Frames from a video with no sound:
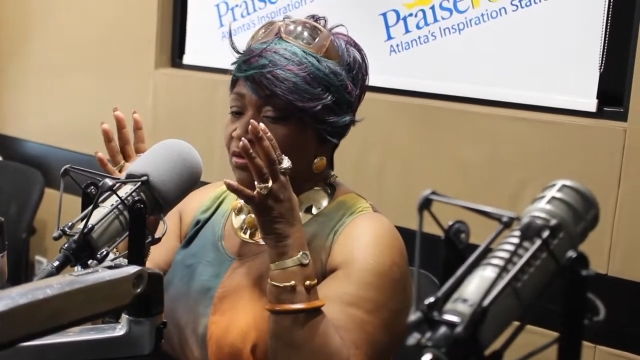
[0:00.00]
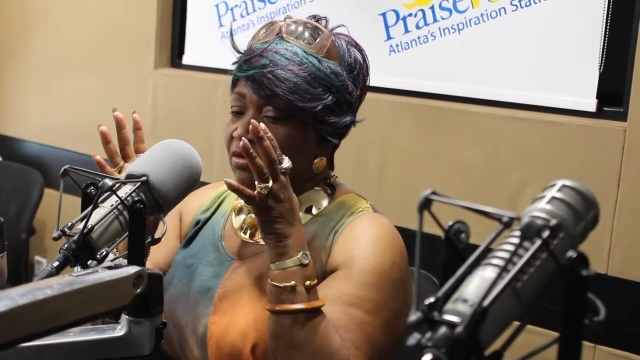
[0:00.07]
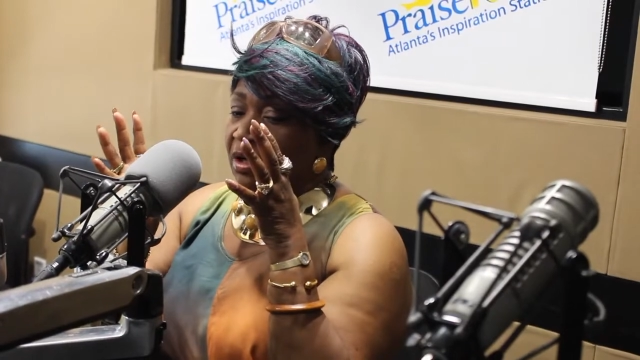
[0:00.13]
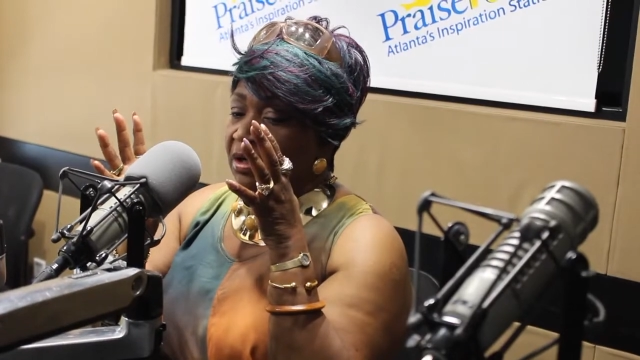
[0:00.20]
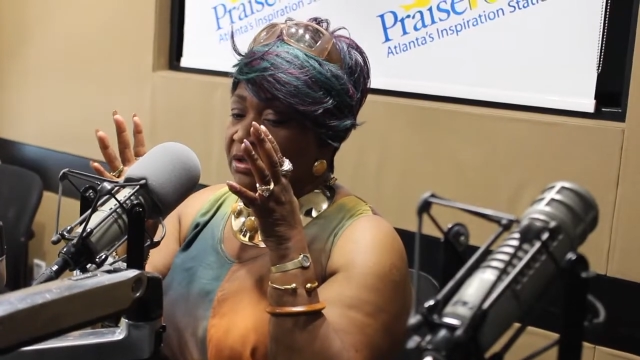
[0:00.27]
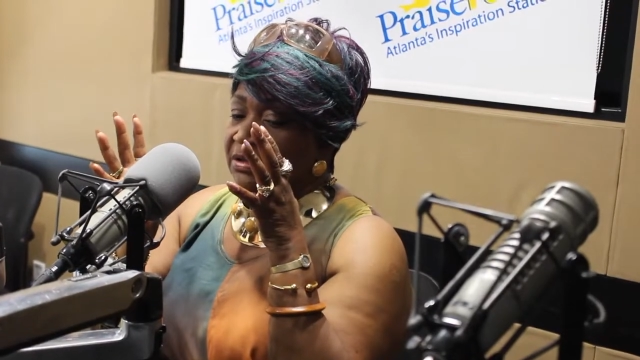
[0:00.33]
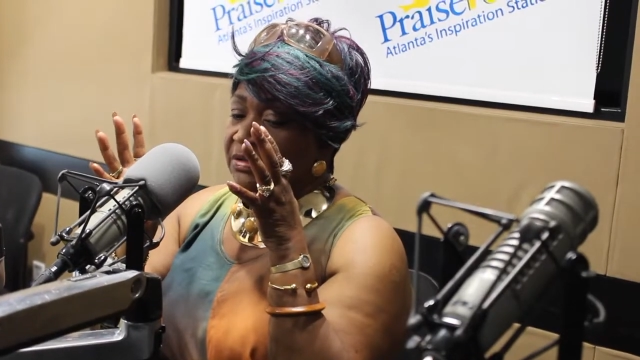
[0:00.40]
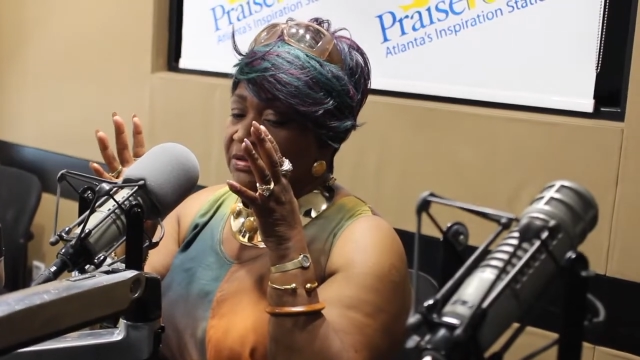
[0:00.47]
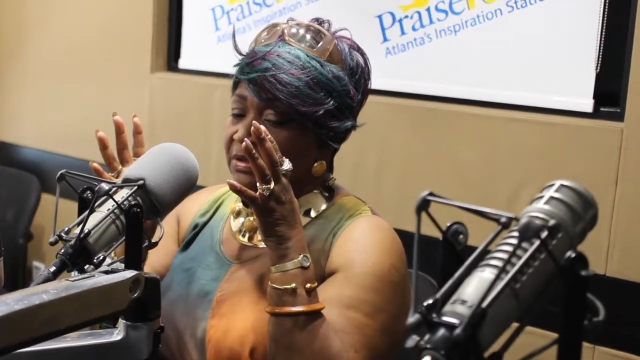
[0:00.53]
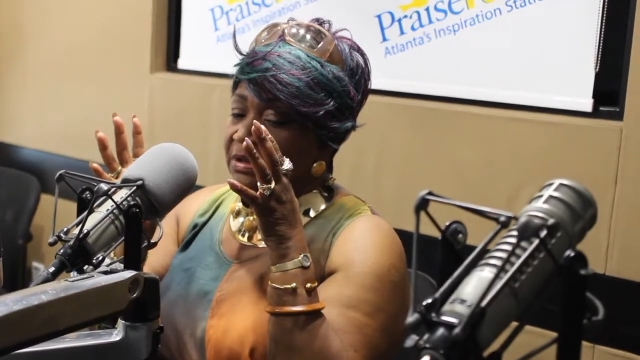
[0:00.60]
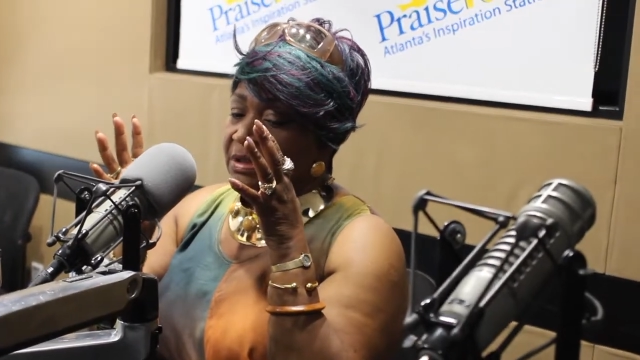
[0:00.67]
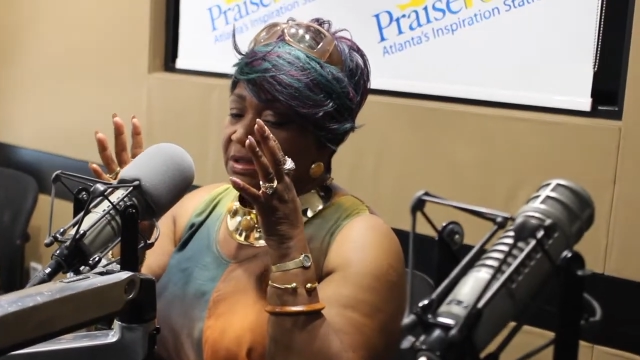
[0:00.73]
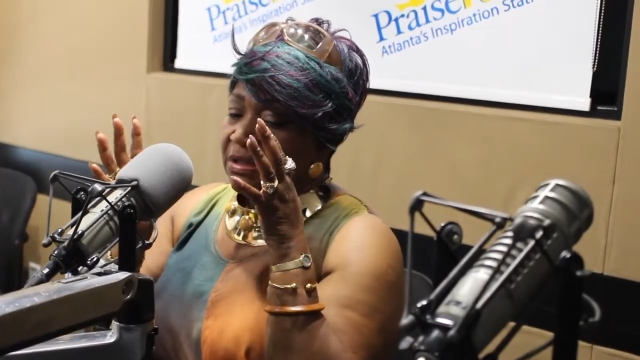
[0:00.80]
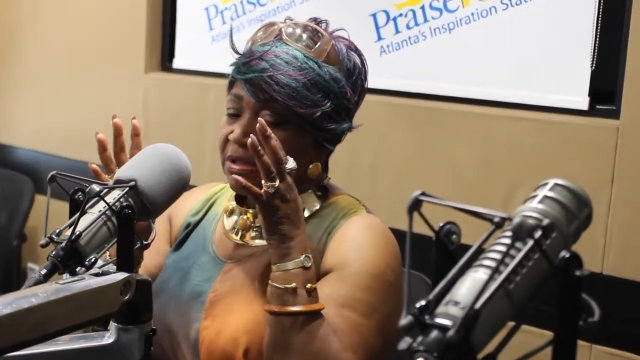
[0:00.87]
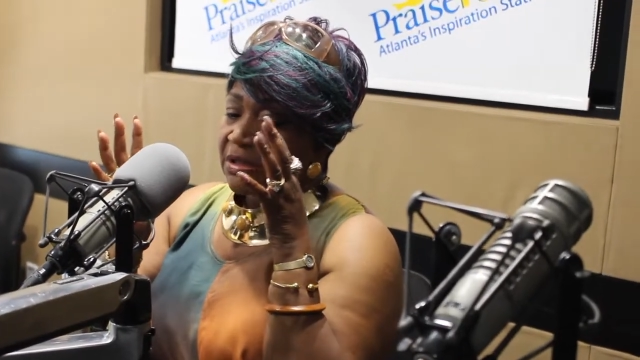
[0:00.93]
was
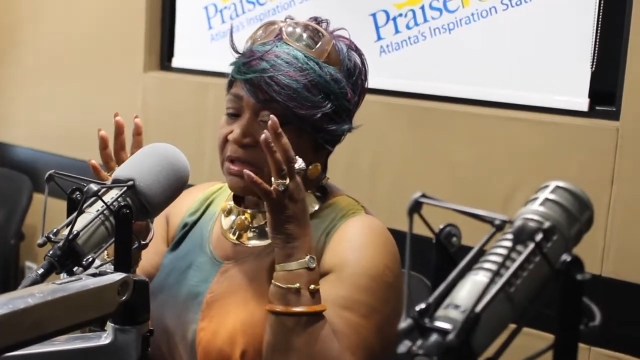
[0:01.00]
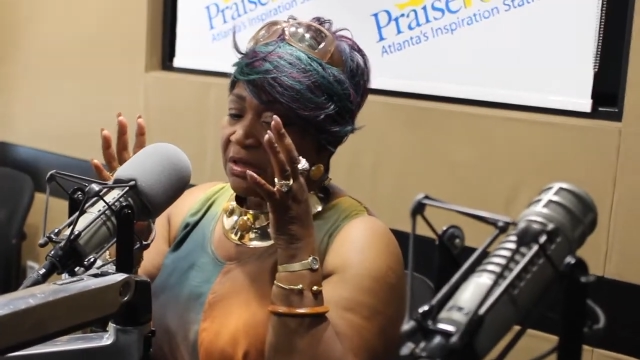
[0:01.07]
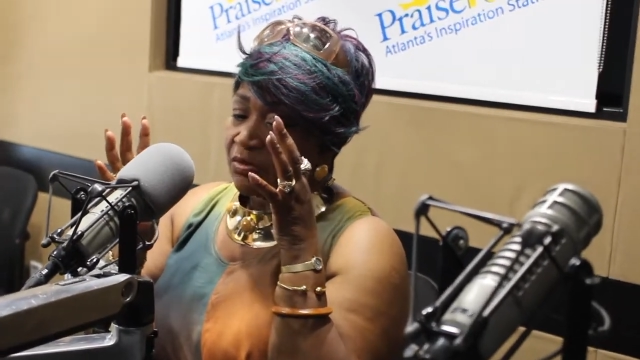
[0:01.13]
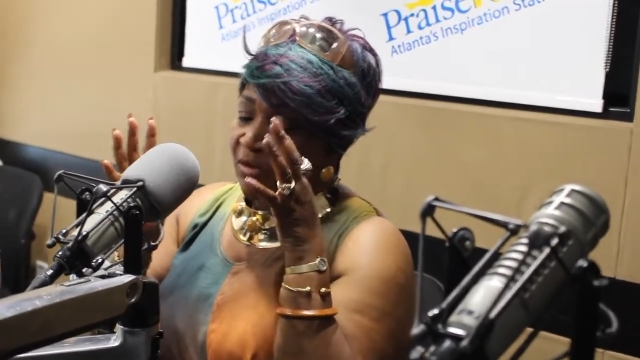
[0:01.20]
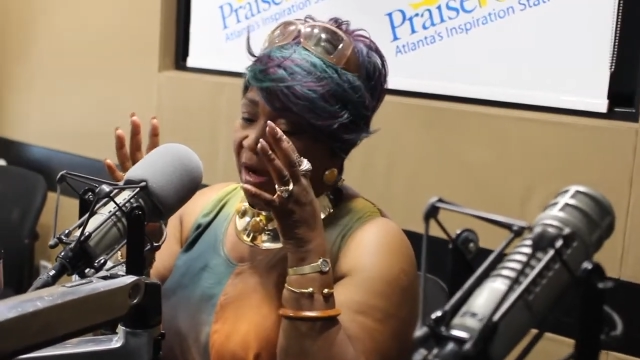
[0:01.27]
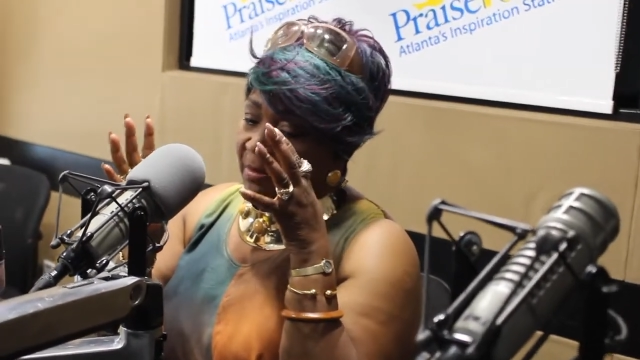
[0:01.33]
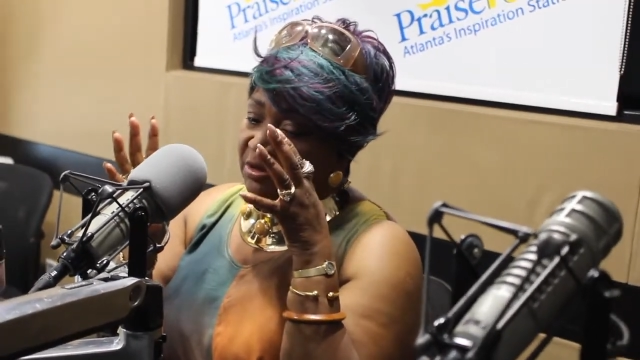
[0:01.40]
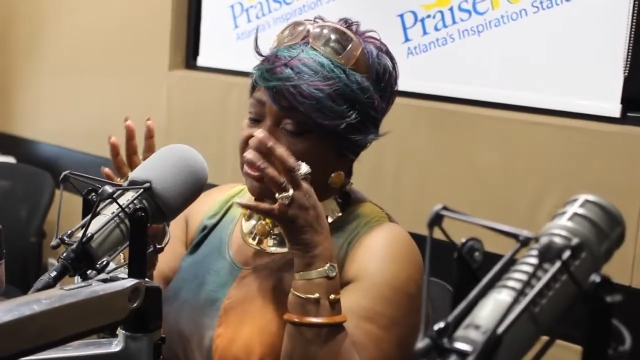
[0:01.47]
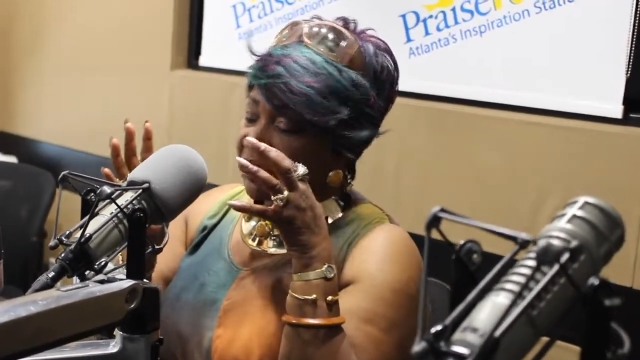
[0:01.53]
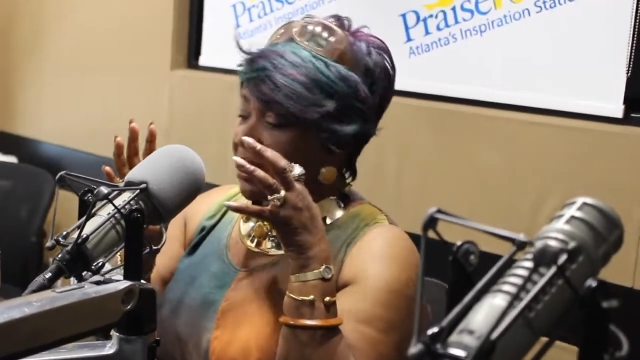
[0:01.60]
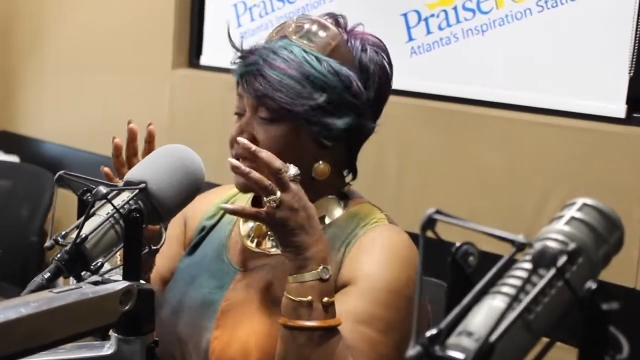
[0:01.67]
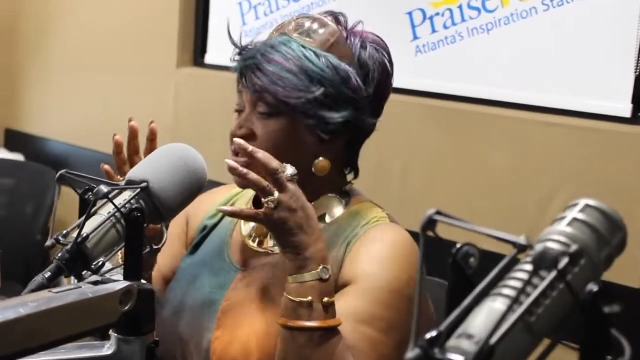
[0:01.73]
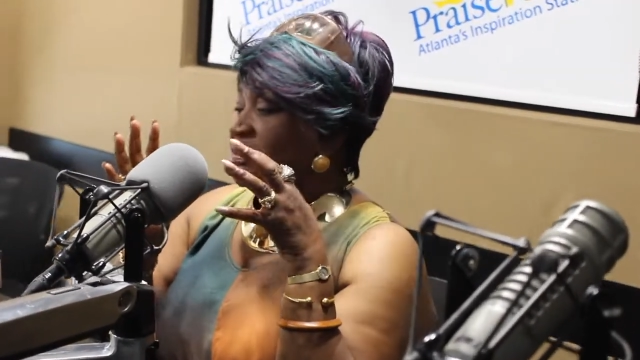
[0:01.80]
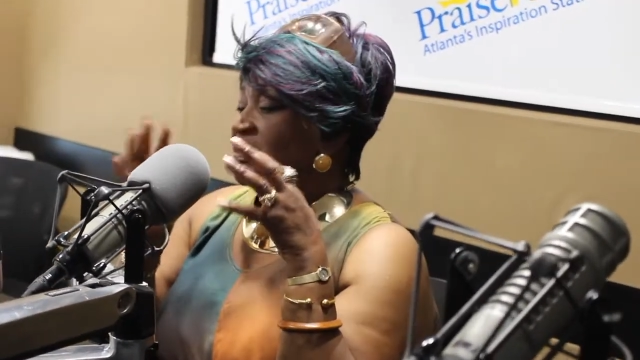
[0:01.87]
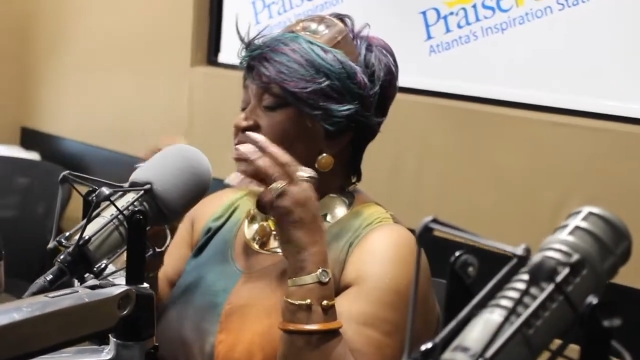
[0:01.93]
Robert
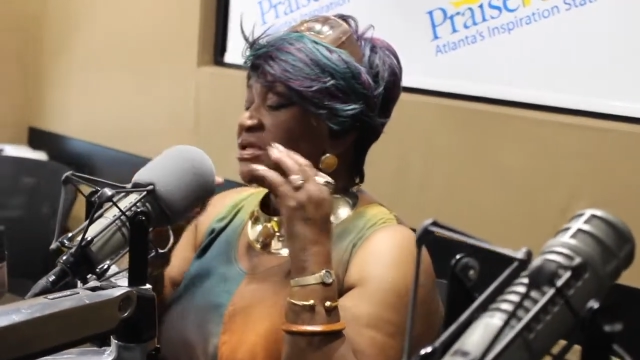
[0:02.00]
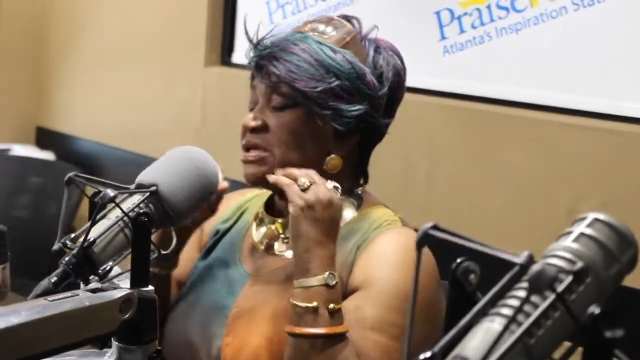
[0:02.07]
Johnson.